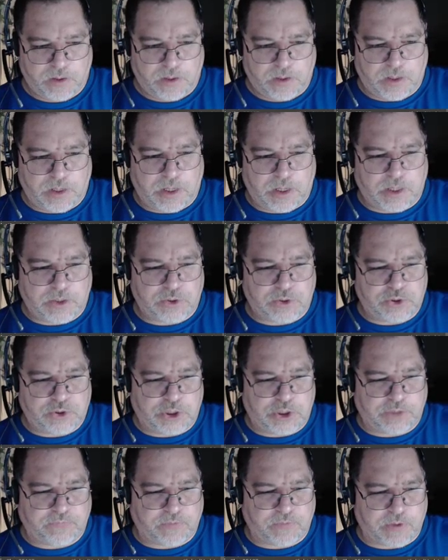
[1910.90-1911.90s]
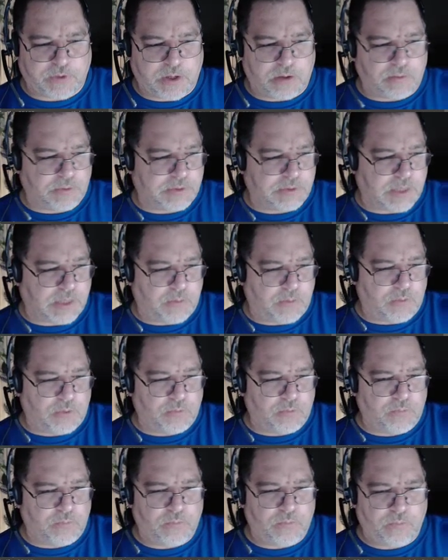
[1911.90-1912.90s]
and just for giggles, I
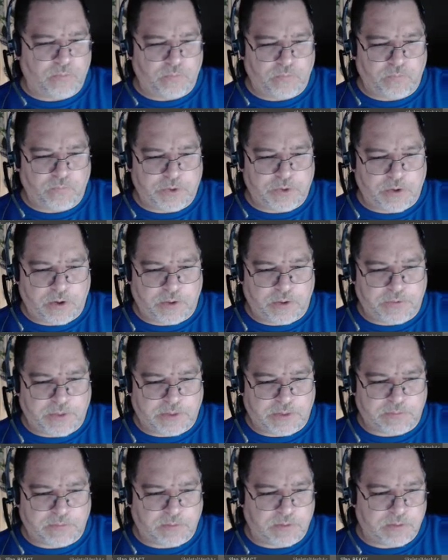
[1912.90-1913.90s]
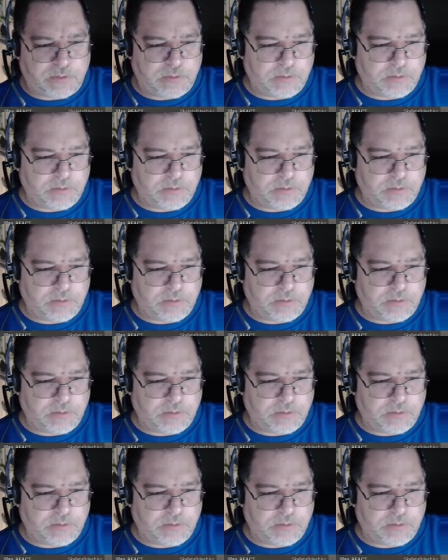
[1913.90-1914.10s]
will retarget this one.